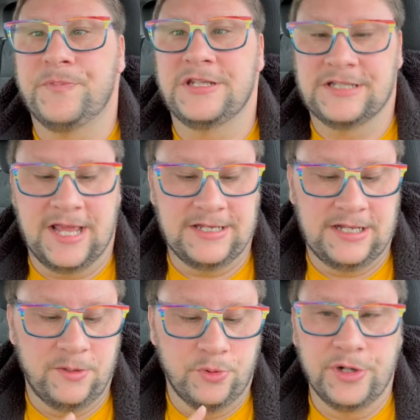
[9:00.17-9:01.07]
this
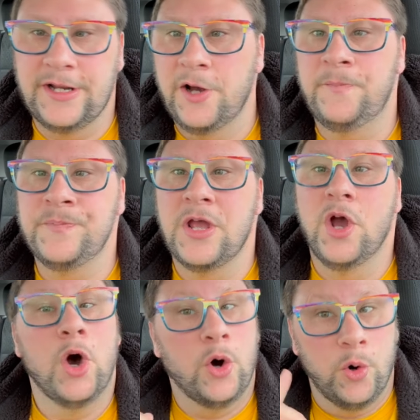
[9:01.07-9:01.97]
Cantina burrito,
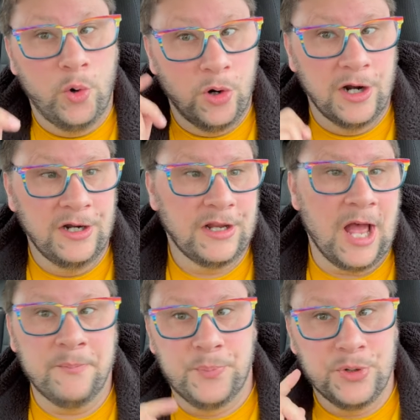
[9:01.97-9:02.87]
or
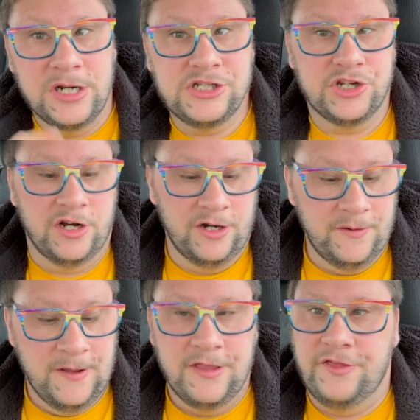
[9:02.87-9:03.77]
I'm pretty sure
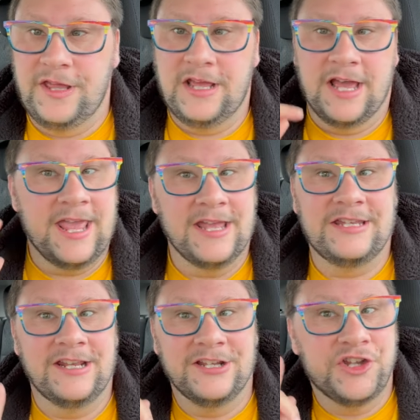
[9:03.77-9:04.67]
the
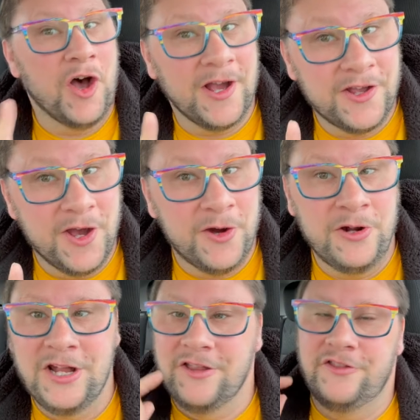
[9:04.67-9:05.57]
Cantina taco,
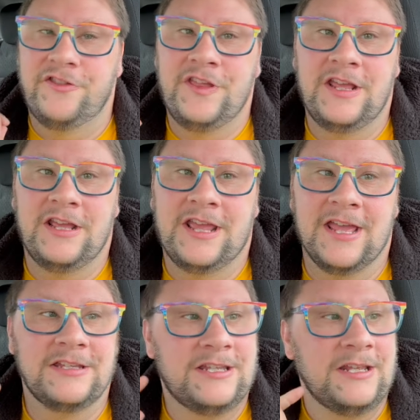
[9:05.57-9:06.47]
the
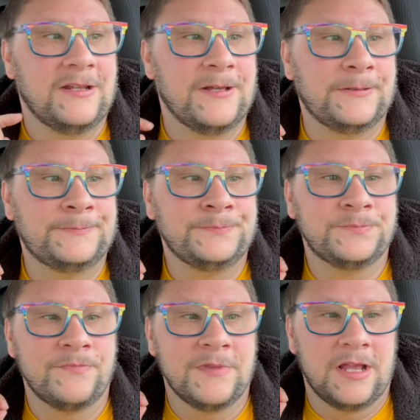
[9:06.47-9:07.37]
Cantina
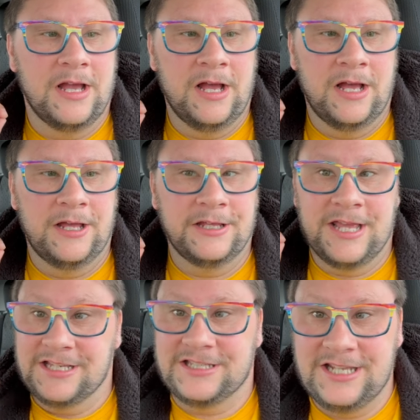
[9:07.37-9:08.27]

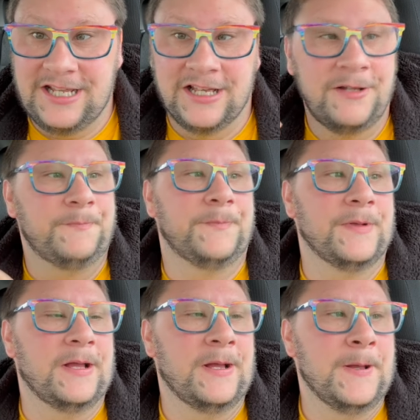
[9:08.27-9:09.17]
quesadilla.
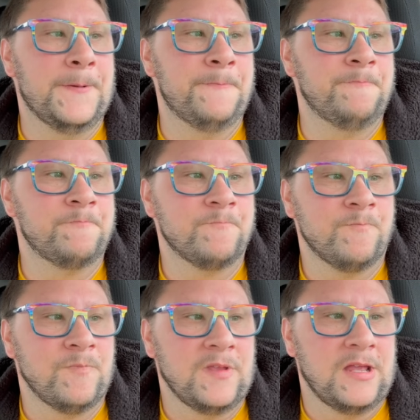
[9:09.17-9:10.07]

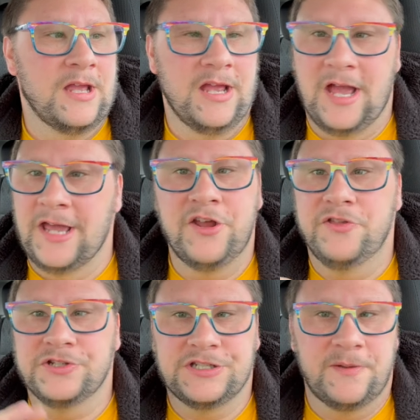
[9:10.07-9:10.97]
I know
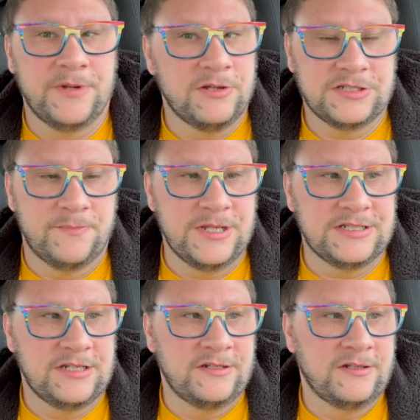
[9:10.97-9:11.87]
there's something else I'm
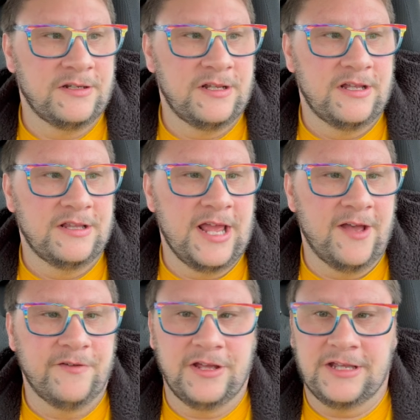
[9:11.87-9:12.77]
missing. They
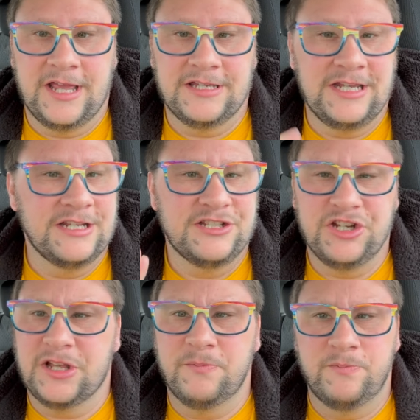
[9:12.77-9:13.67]
have a Cantina
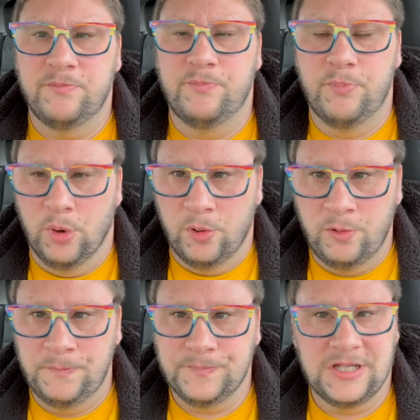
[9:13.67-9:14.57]
chicken
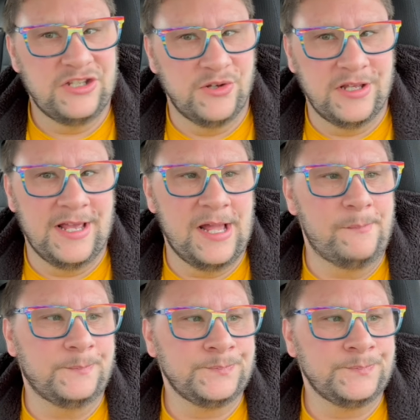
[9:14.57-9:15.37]
bowl that you can get.